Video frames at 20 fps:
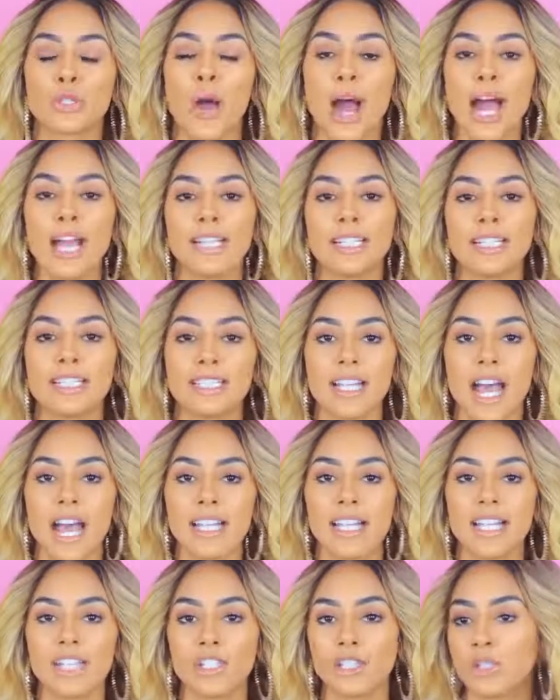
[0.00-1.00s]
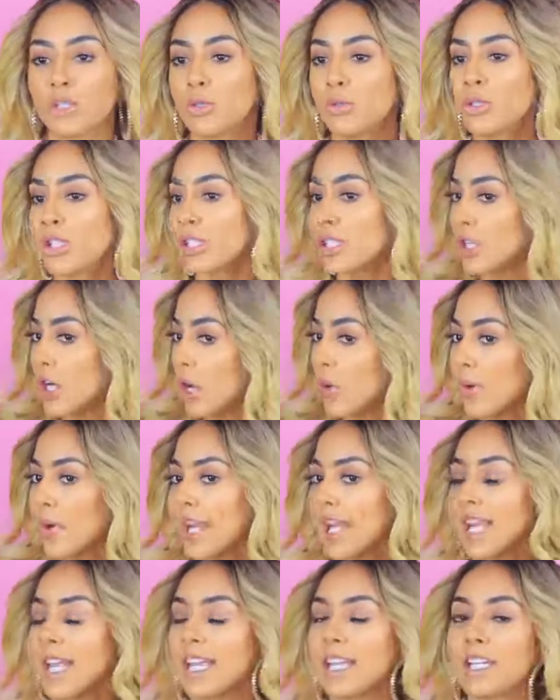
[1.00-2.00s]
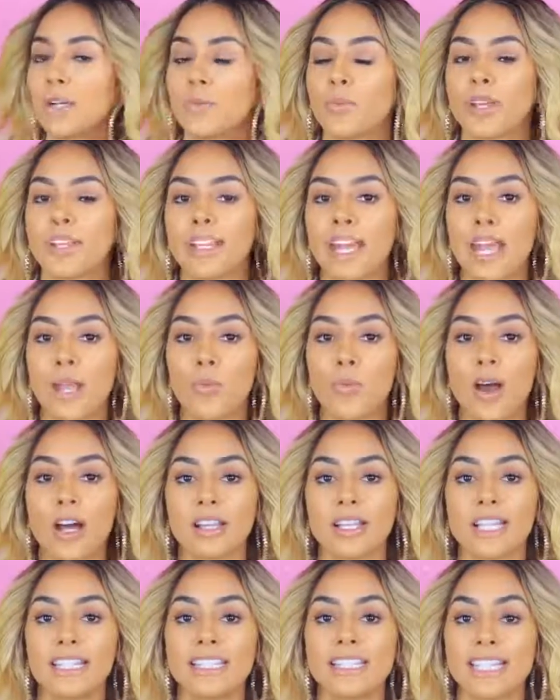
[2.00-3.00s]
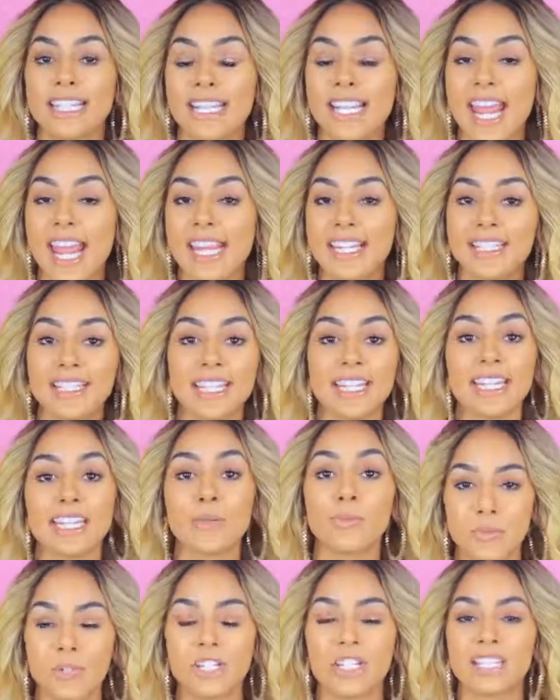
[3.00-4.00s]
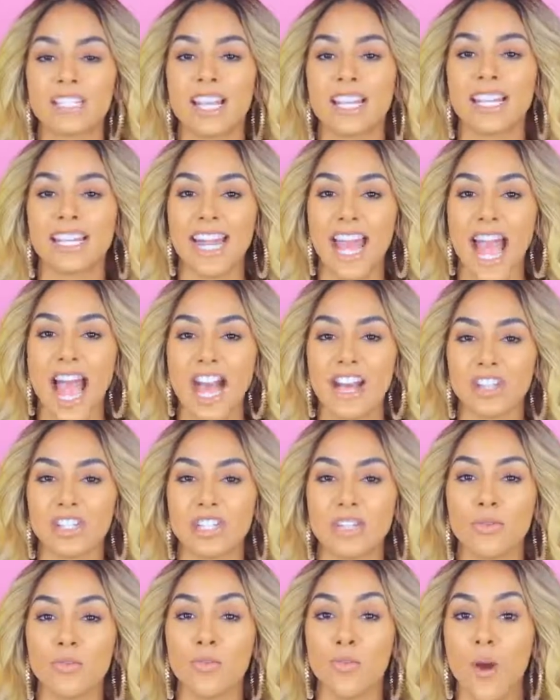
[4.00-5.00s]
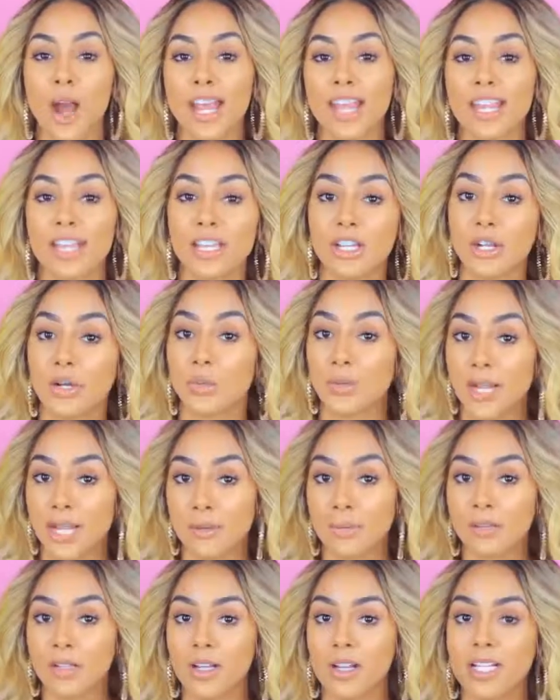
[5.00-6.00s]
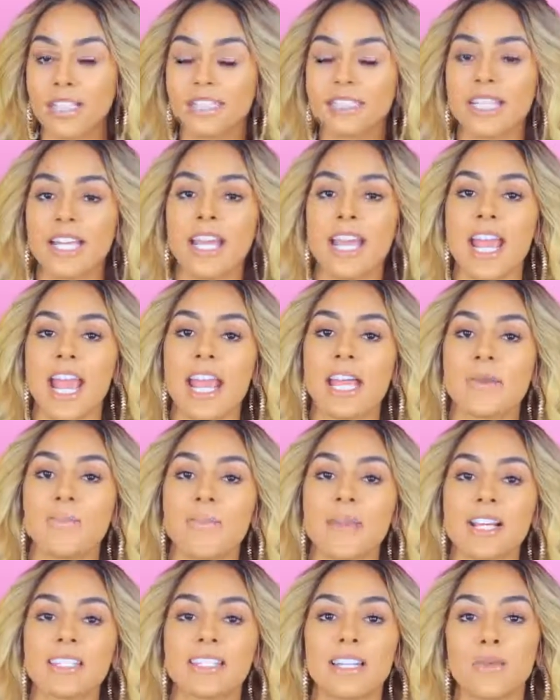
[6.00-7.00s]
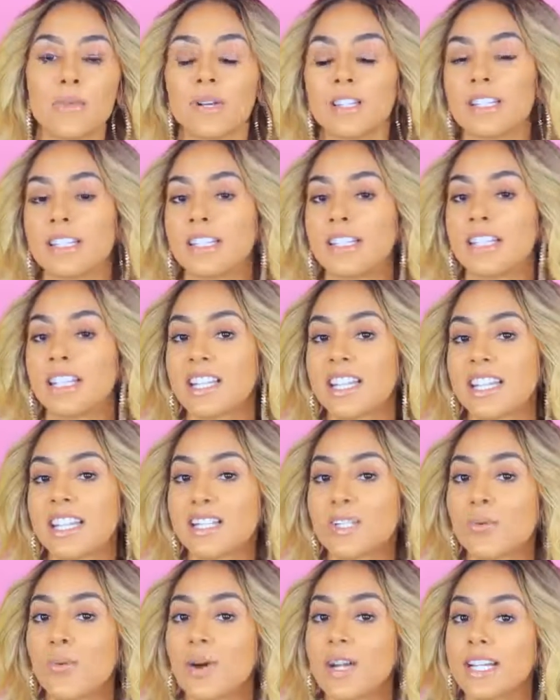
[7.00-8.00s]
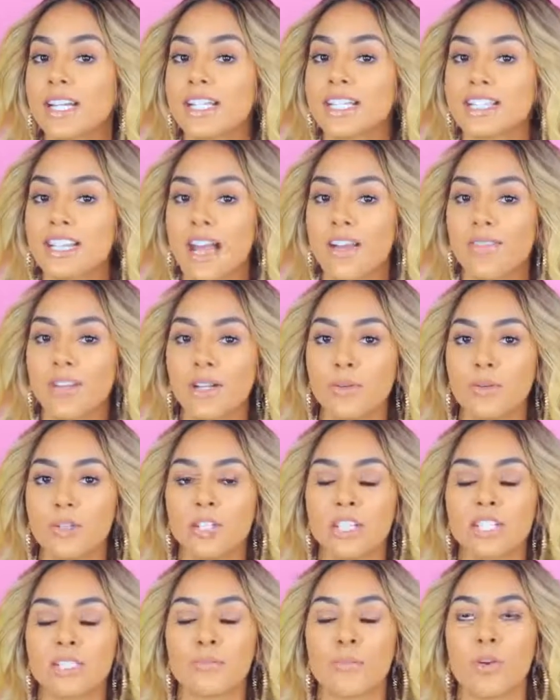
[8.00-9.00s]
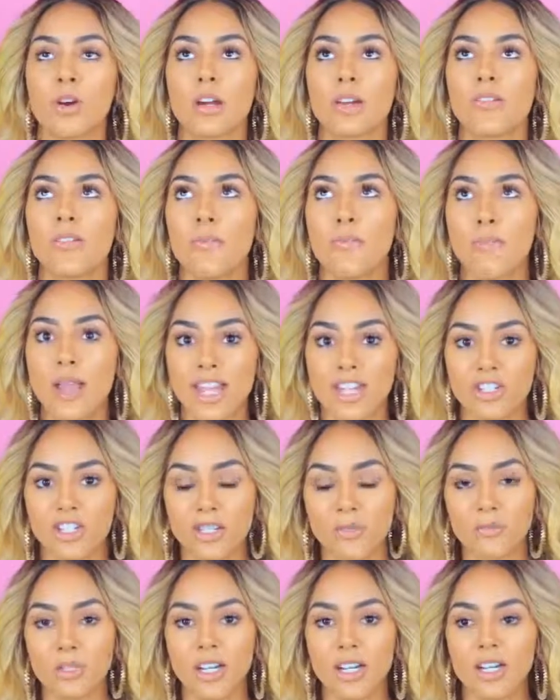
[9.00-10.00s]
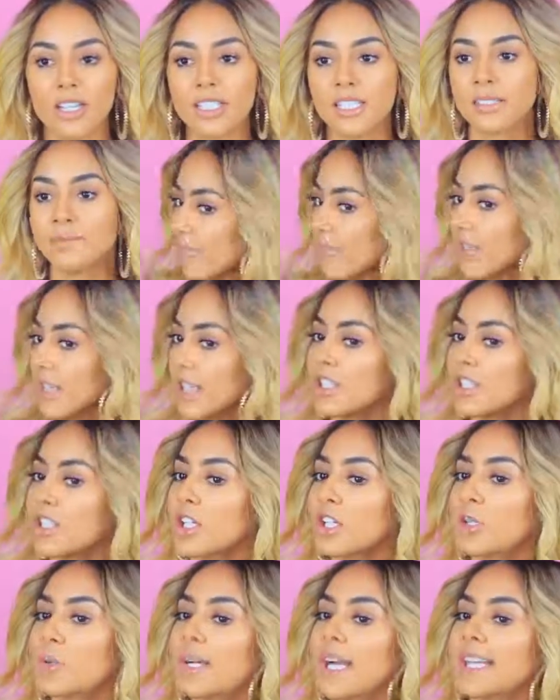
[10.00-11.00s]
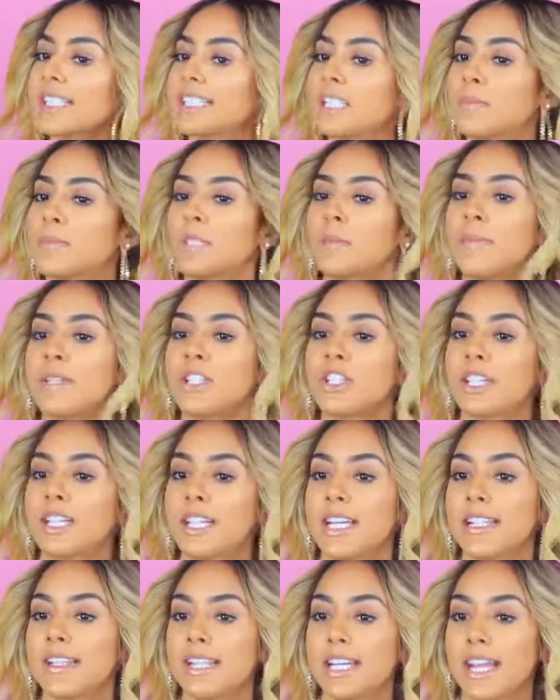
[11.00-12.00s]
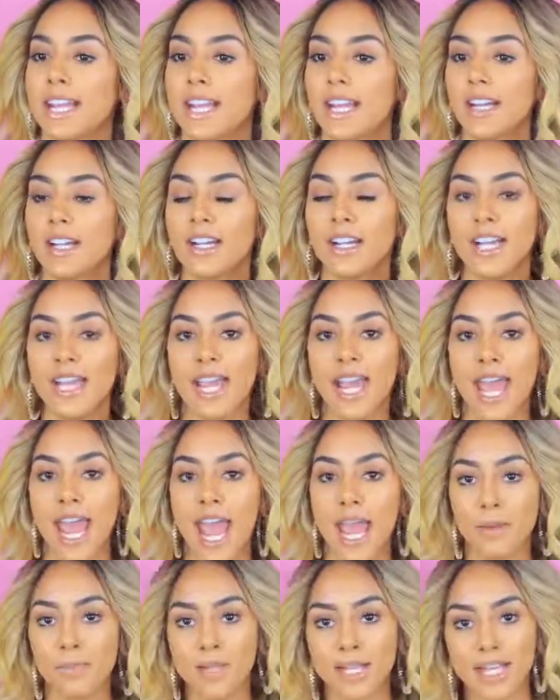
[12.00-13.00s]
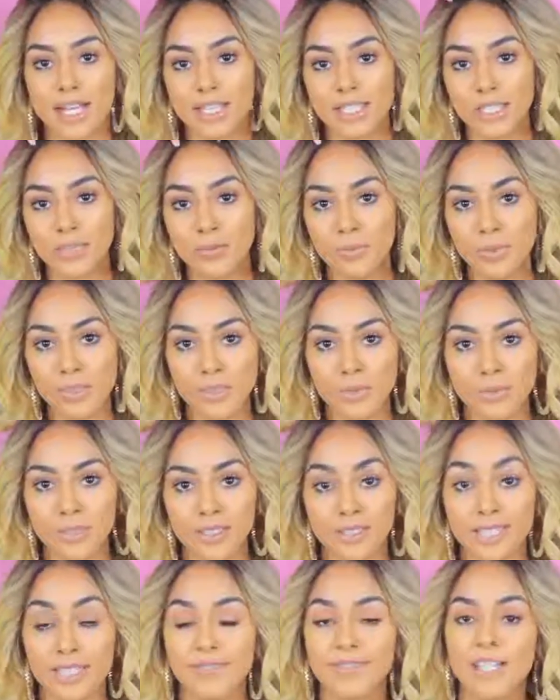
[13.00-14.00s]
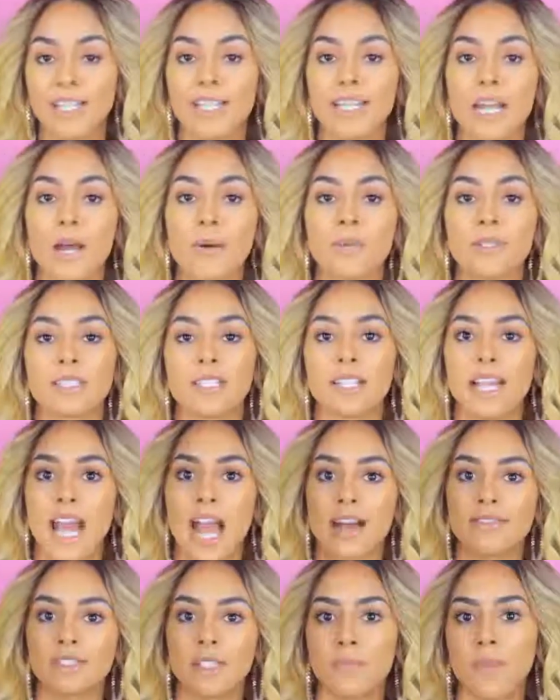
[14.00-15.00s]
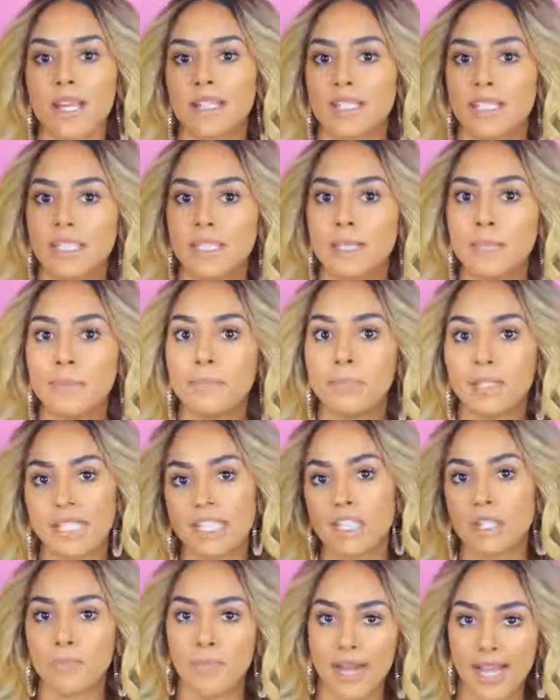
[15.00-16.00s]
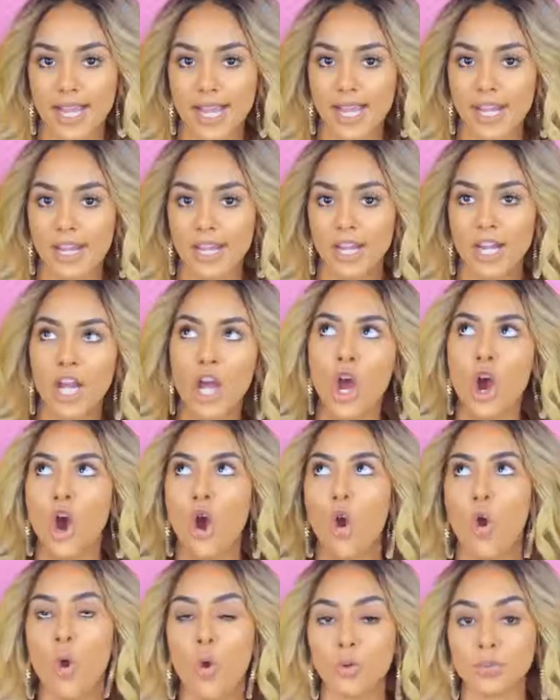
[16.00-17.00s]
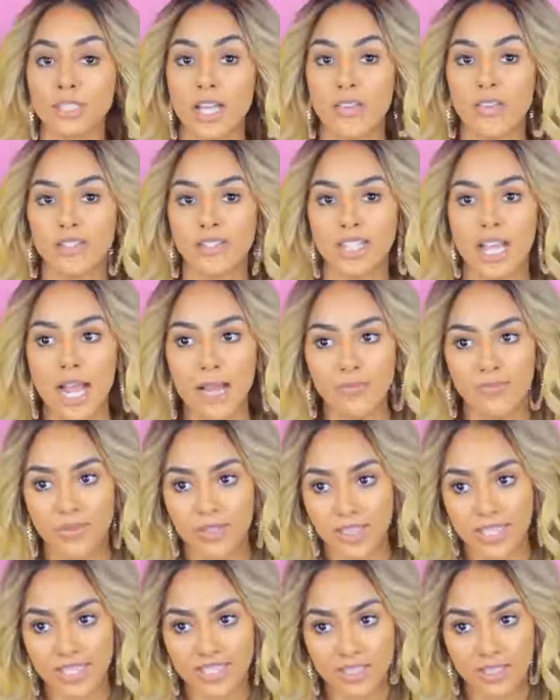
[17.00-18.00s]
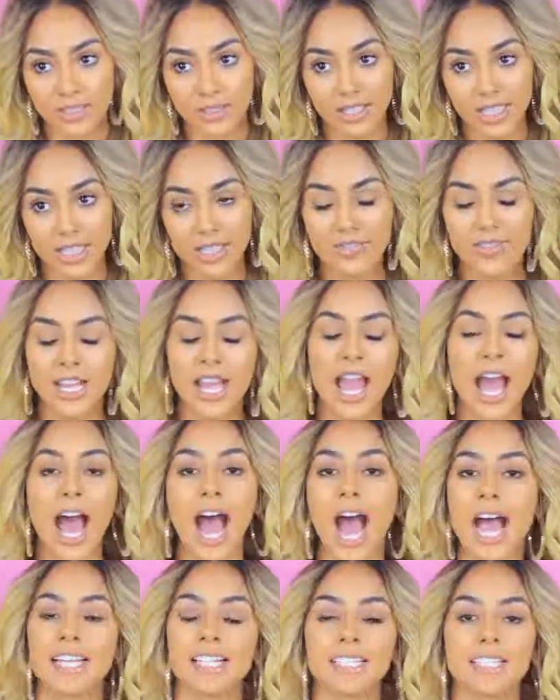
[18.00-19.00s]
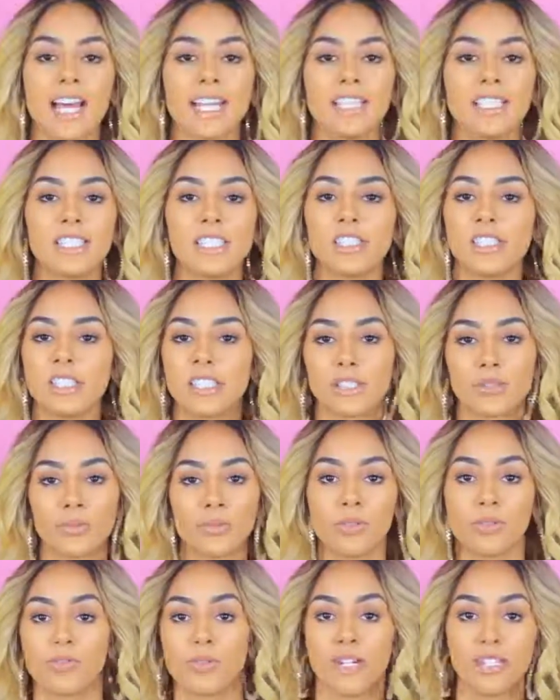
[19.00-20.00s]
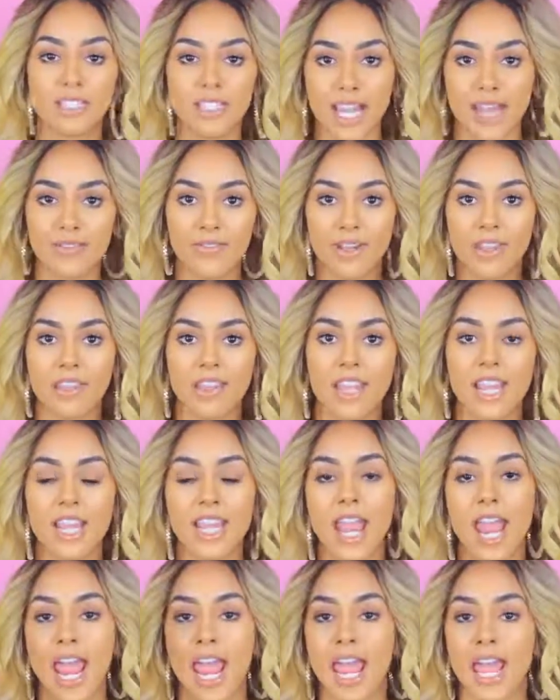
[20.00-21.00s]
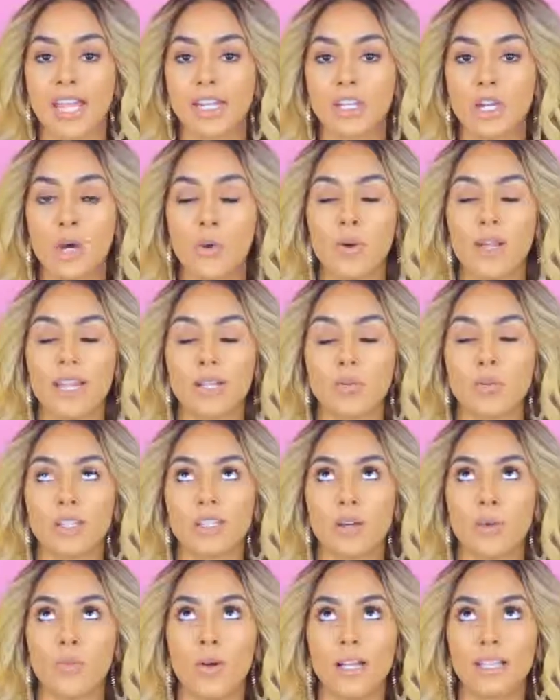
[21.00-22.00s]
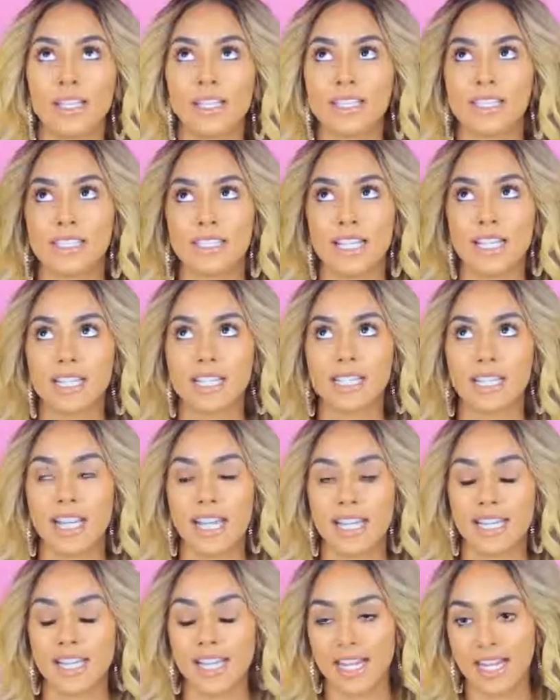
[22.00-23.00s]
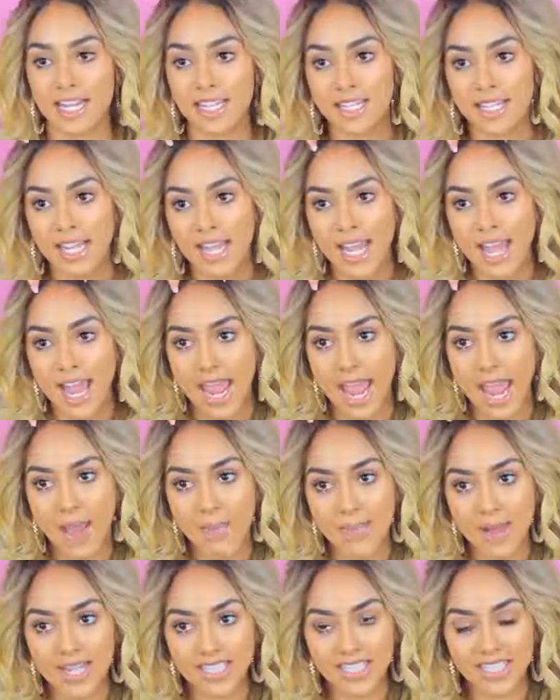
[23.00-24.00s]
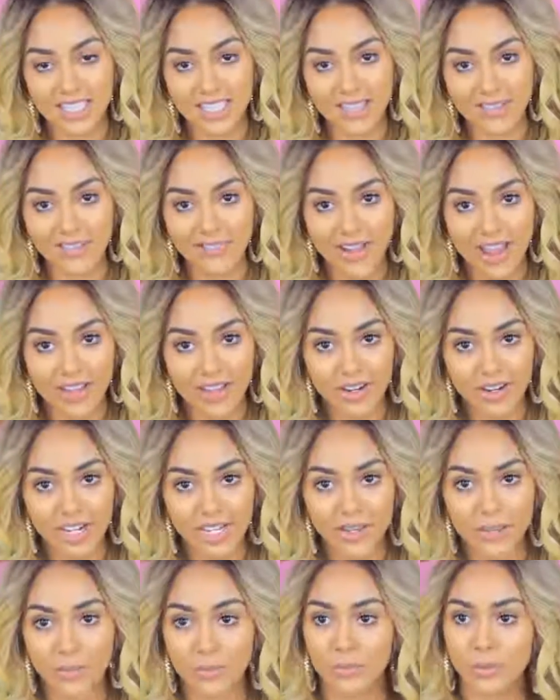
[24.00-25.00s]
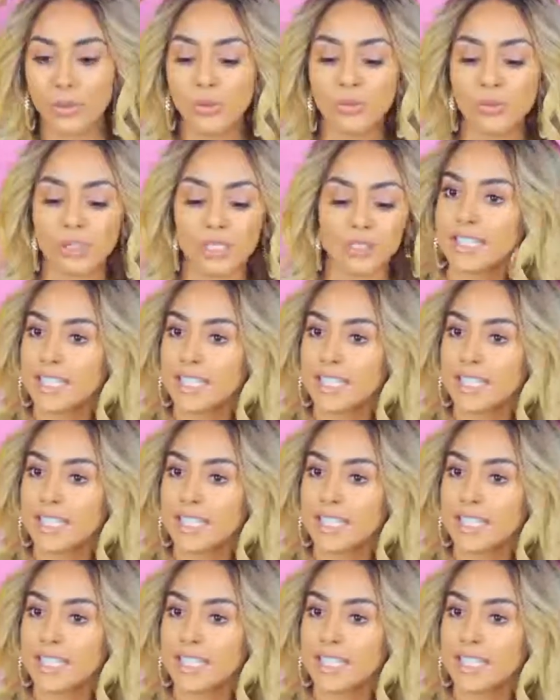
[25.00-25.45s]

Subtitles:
So I decided to just go in with a Wella T18, which is like an ashy white gray blonde, and mix it with a T27, which is more of a beigey blonde, to create some dimension in the hair. And because the roots weren't lifting and I was gonna have to basically bleach my hair a whole nother time for these to lift, I decided to just reverse everything and go in with a Wella 6NN and basically feather in the roots.